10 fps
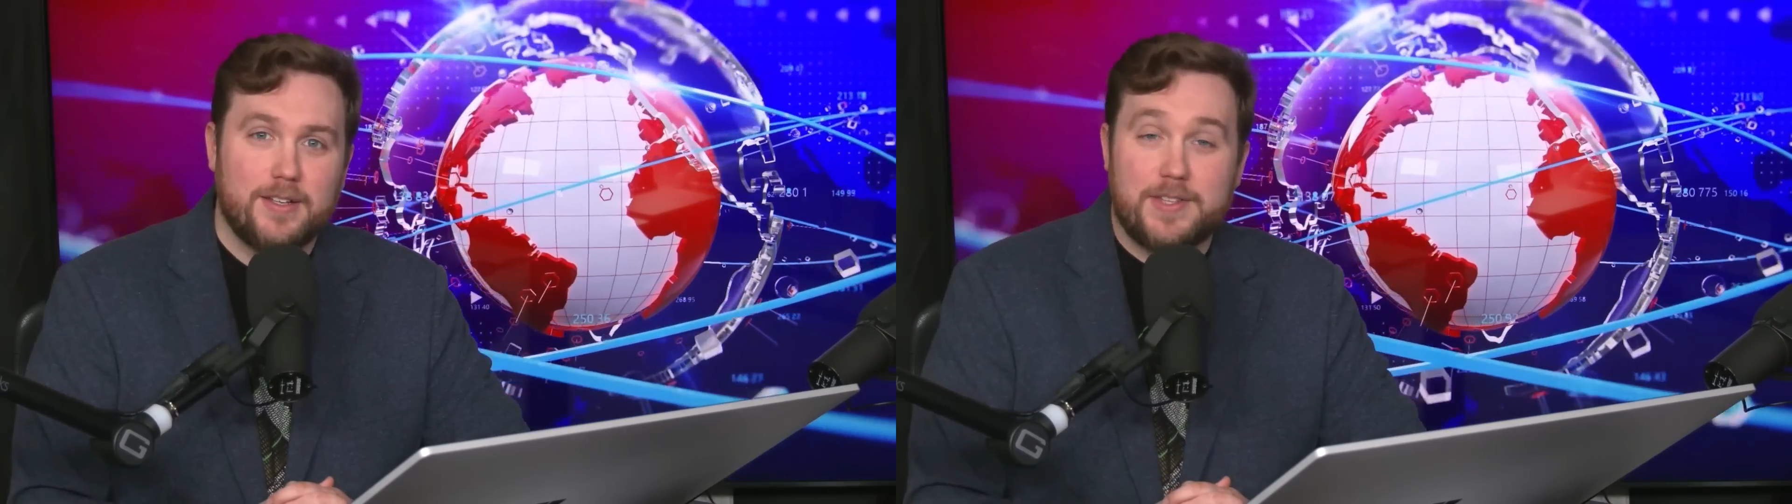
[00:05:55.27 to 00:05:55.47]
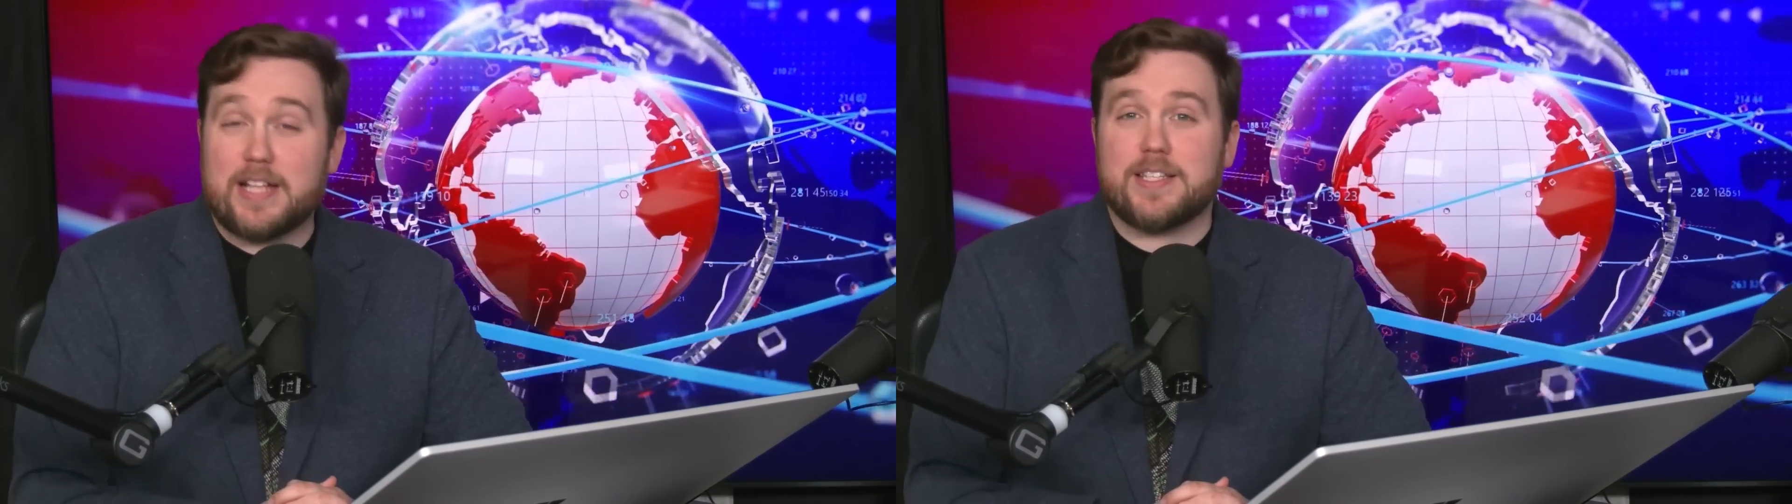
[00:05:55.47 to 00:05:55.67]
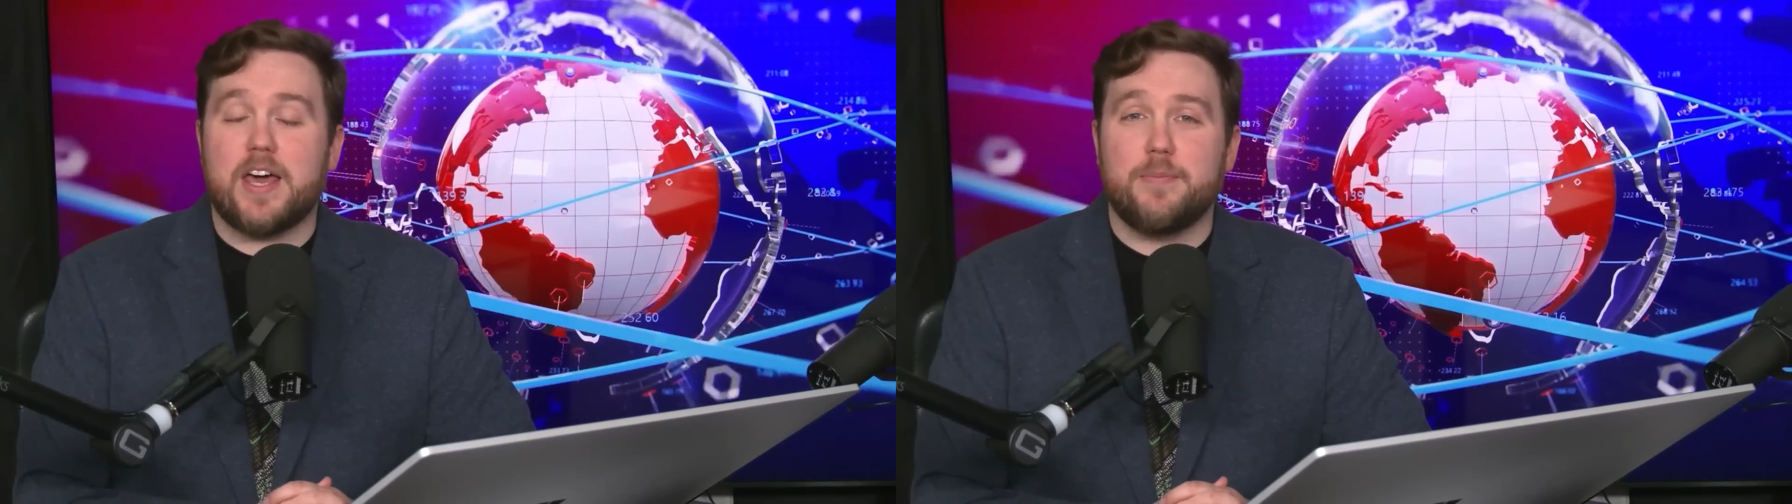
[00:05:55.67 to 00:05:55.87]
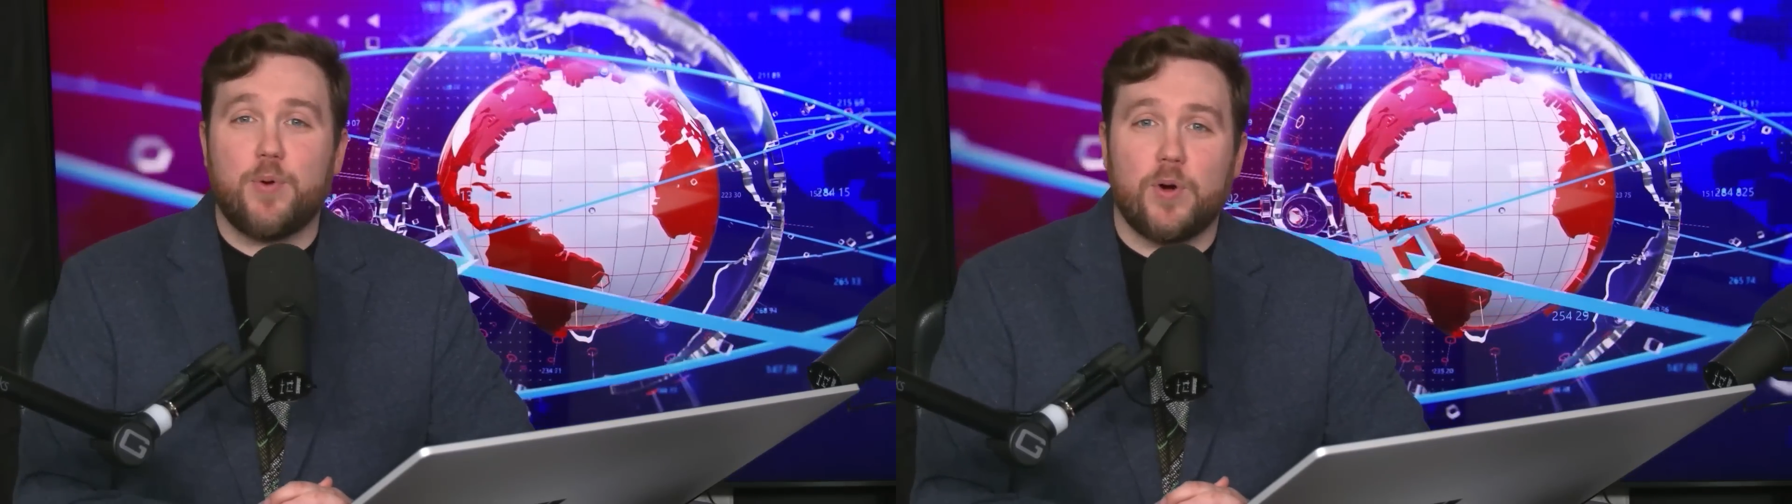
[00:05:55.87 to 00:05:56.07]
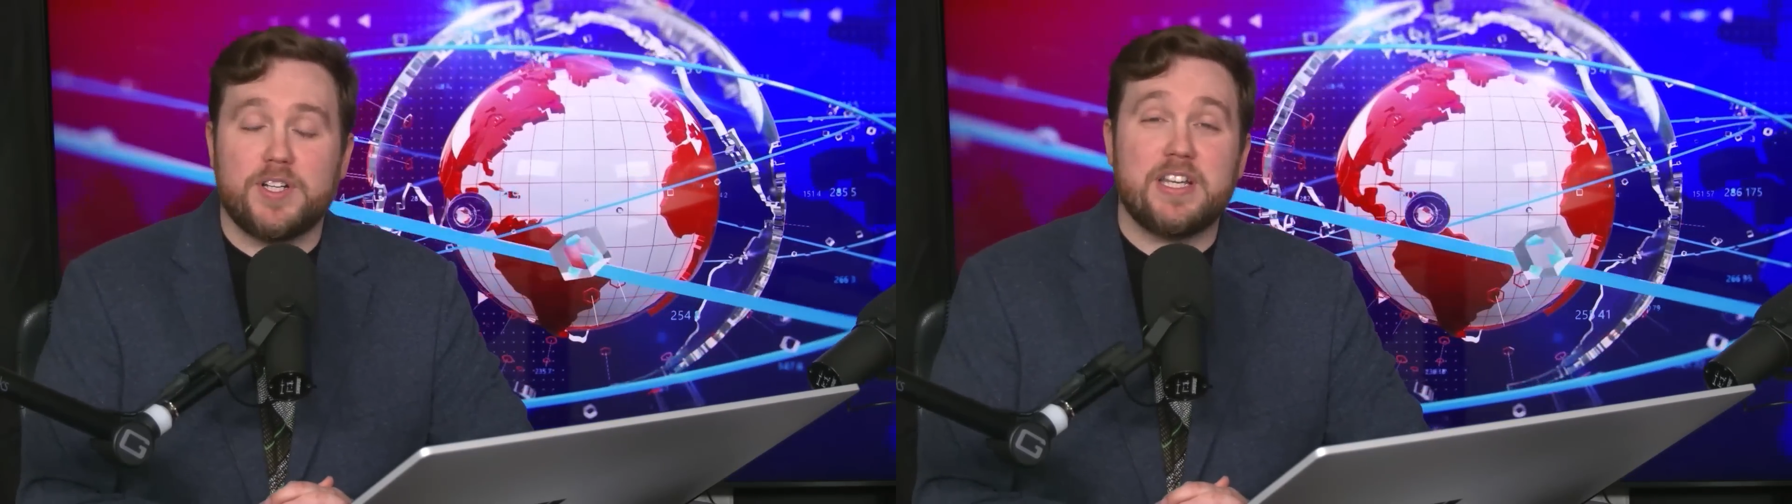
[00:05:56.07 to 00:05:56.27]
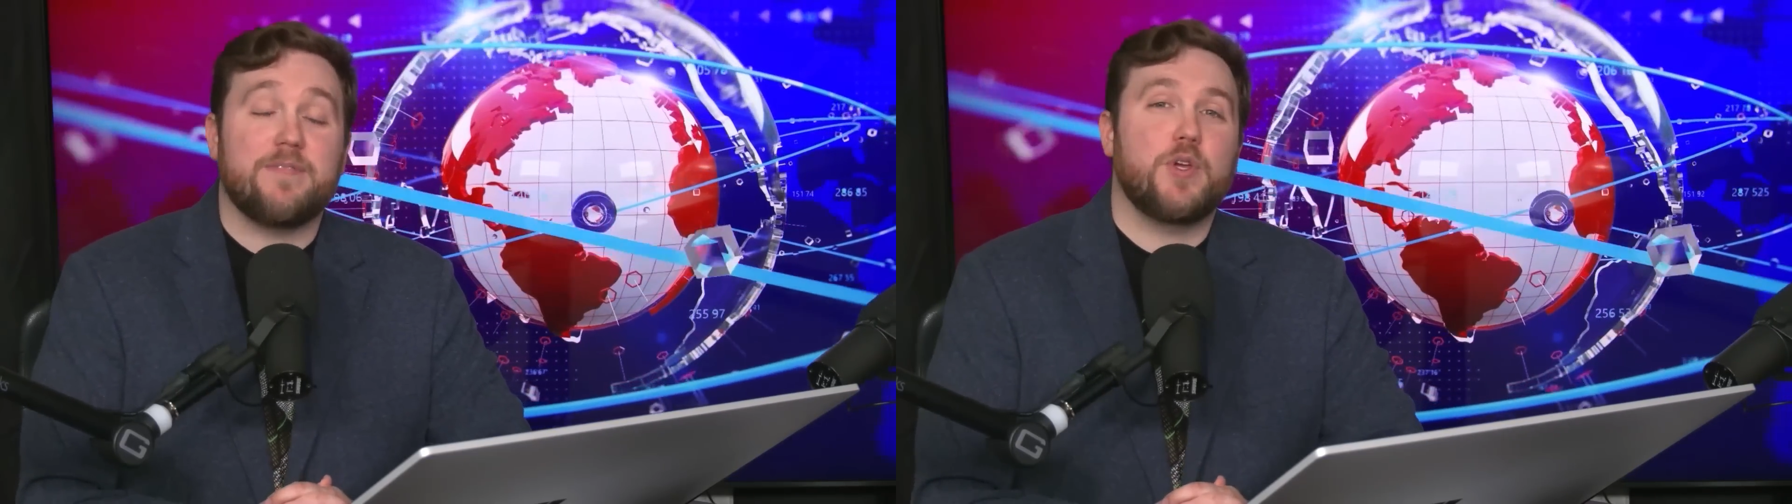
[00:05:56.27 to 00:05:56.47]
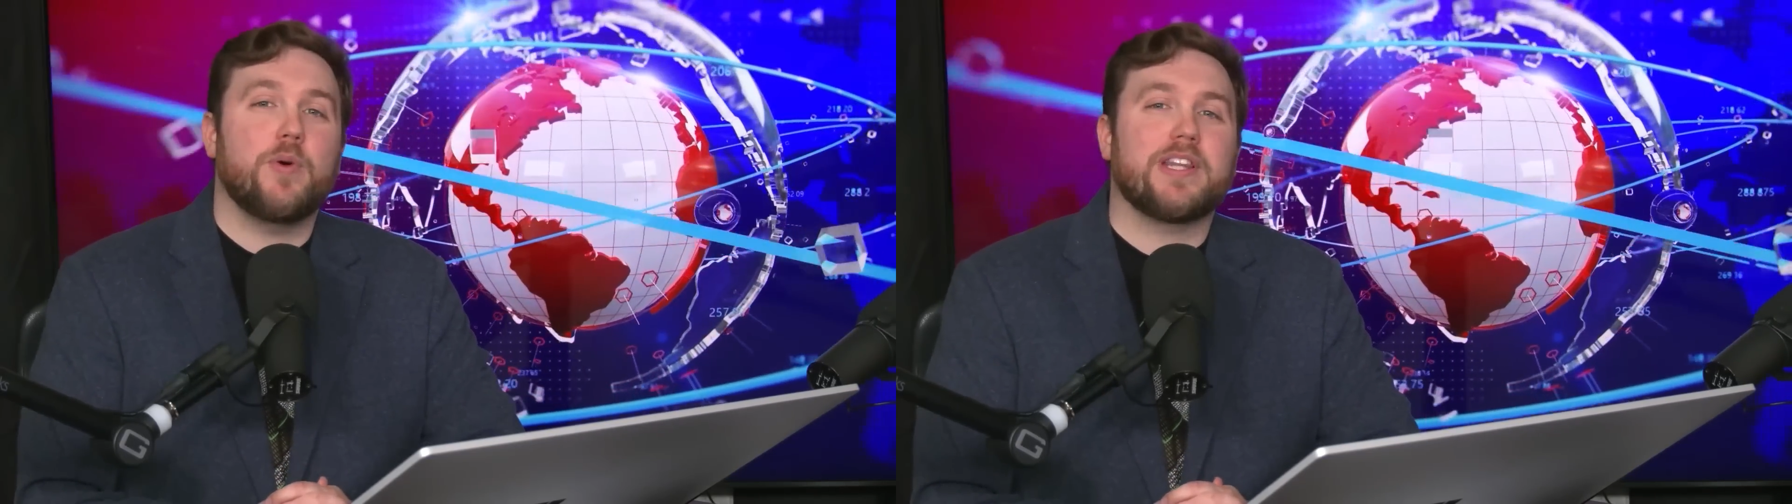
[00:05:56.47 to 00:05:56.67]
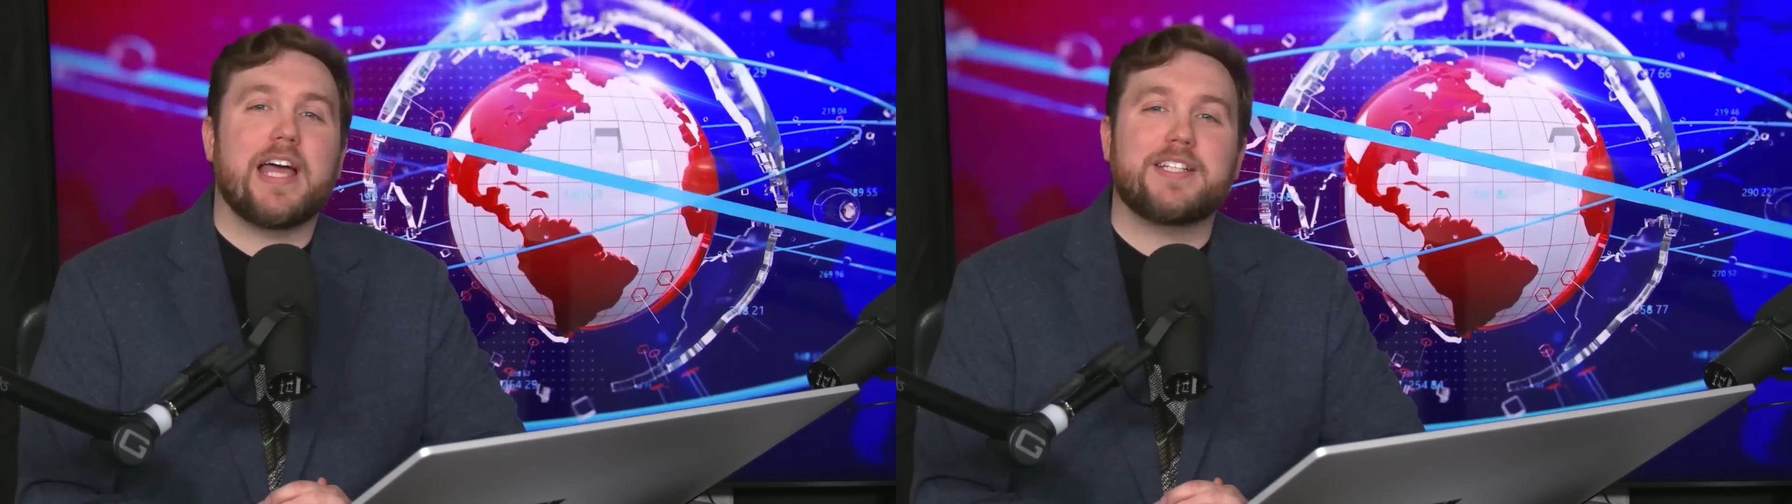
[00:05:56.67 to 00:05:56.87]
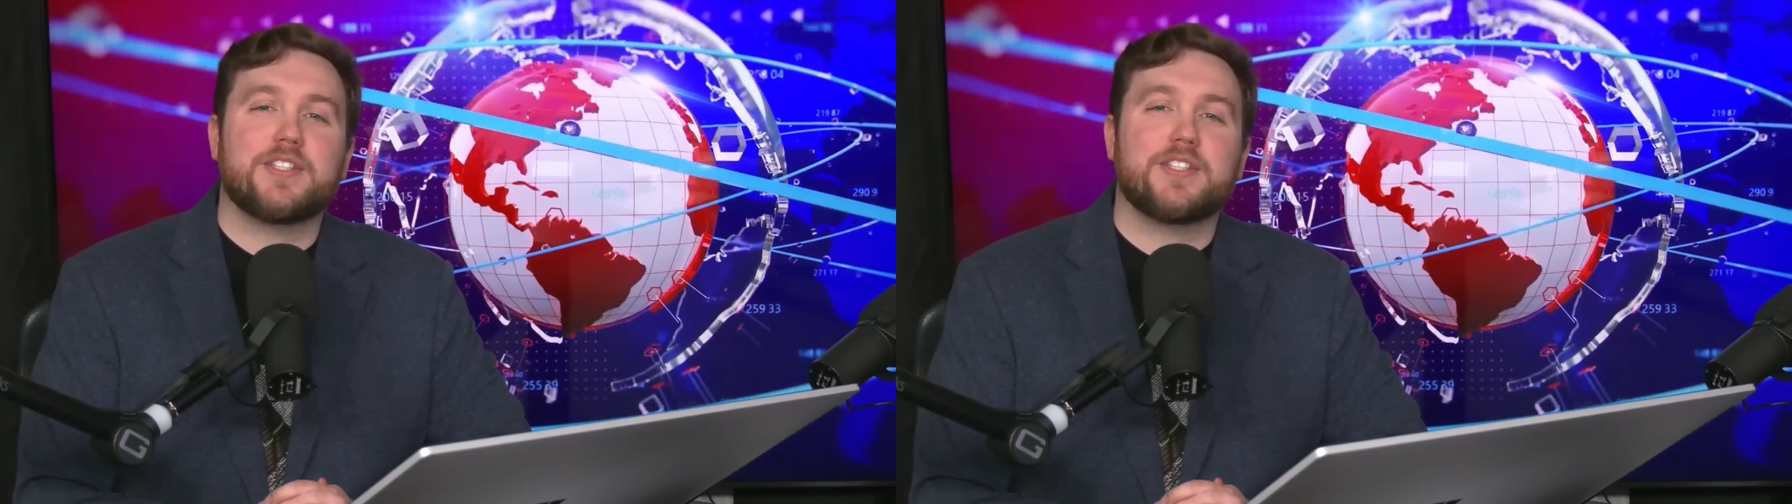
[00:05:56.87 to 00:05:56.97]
That's not important. If you would like